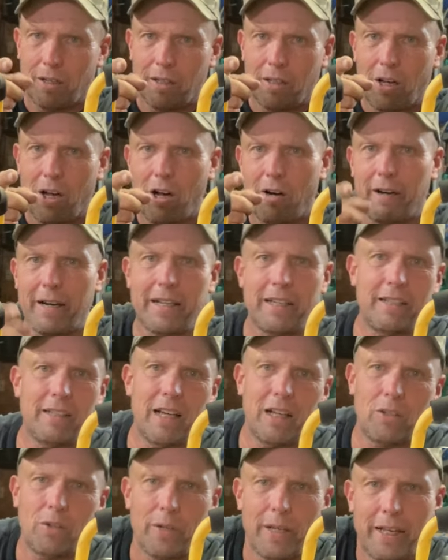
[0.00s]
Alrighty,
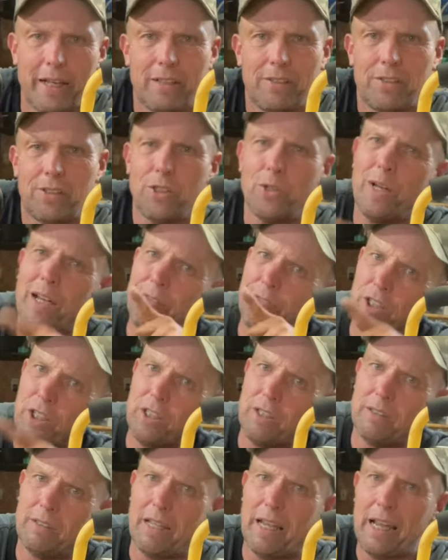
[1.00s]
knuckleheads, you have a
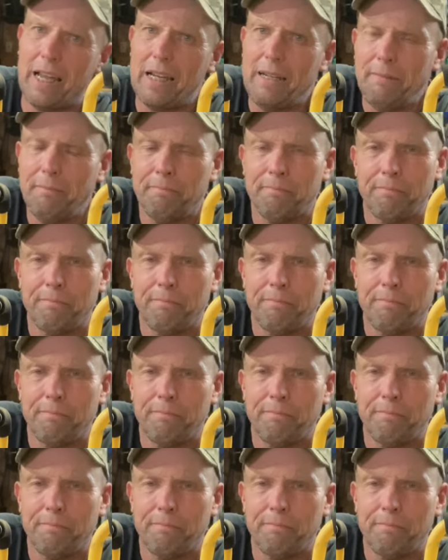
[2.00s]
good day.